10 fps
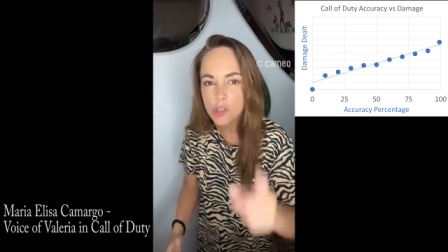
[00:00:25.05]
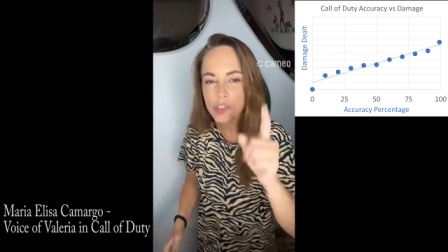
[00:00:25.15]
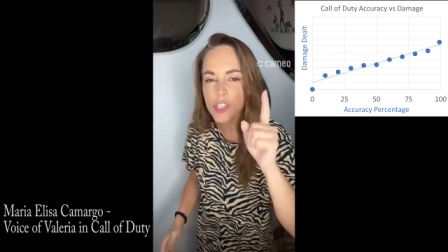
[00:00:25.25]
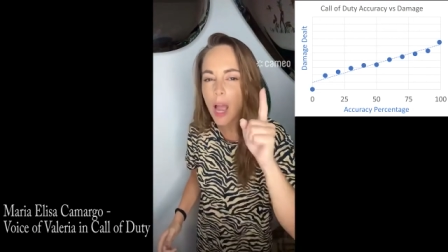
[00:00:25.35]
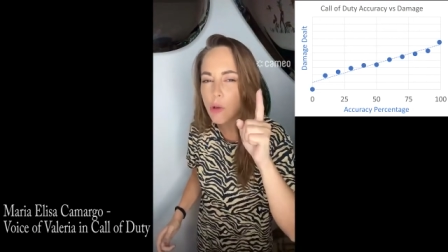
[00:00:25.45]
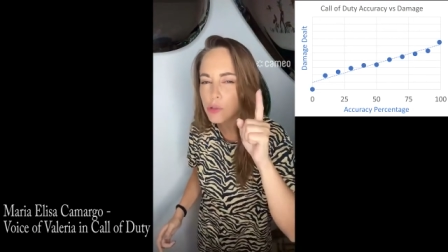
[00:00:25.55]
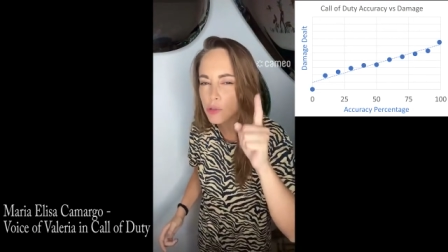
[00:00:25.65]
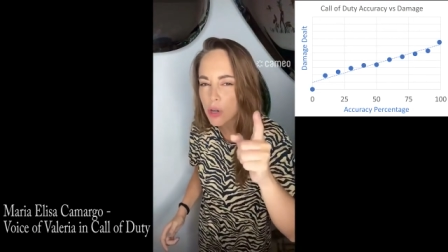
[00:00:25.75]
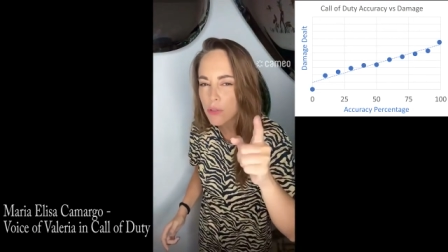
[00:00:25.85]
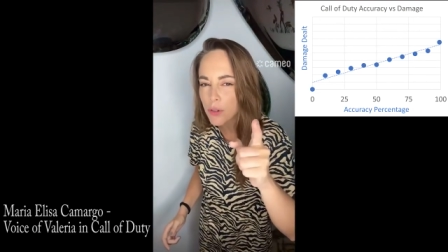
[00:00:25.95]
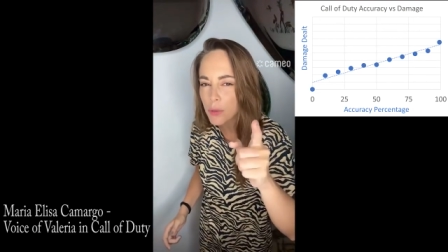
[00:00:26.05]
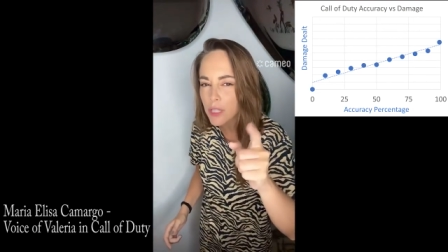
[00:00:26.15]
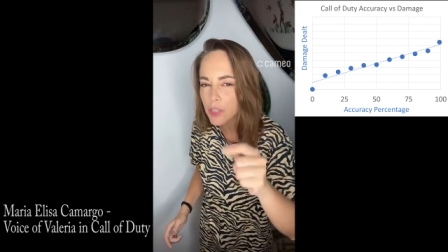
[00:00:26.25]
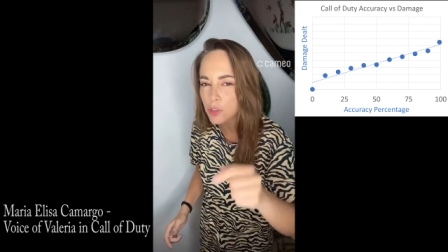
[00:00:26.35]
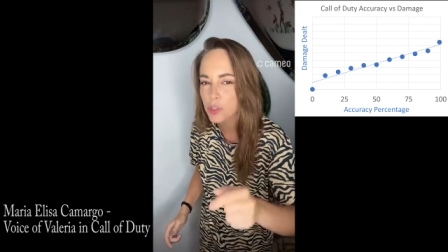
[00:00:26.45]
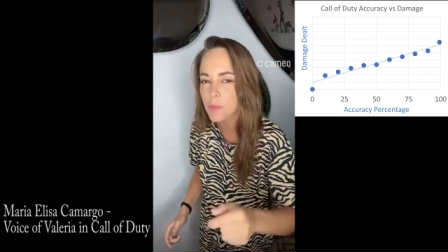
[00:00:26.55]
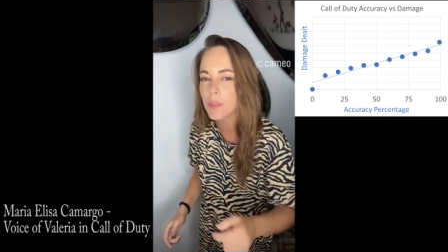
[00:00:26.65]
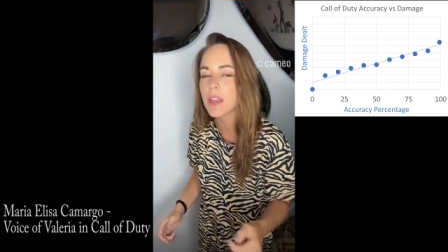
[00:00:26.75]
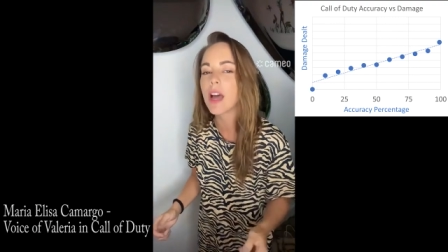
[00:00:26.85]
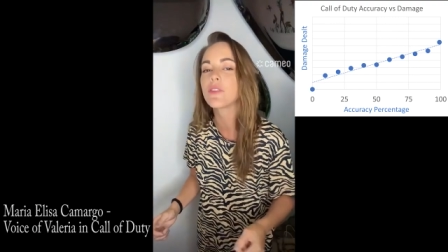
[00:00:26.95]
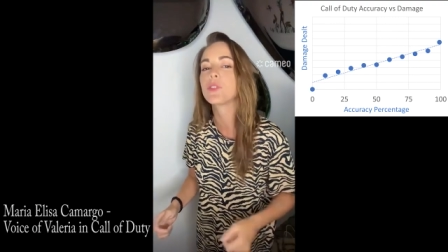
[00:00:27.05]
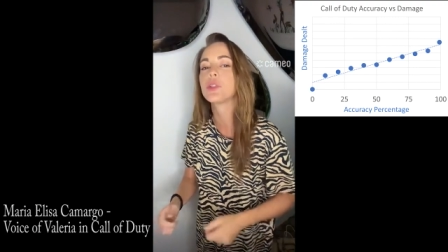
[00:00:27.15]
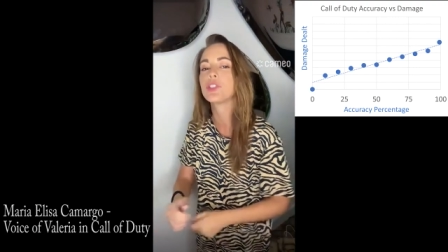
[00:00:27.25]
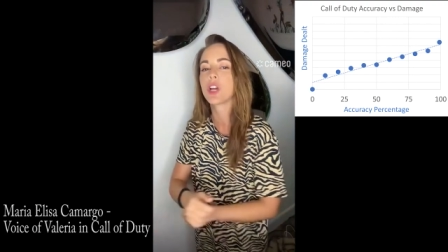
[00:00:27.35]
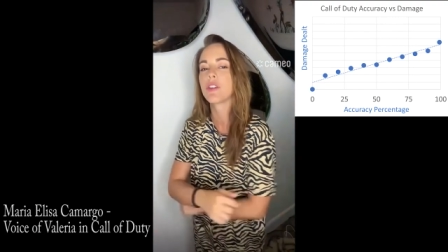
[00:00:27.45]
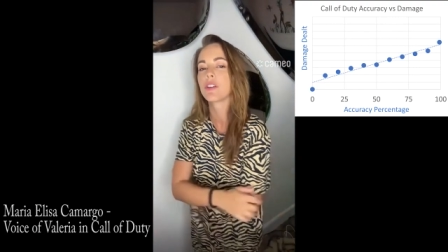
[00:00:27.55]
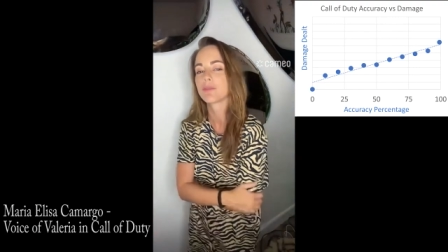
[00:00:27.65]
to see how strong of a relationship they have to each other.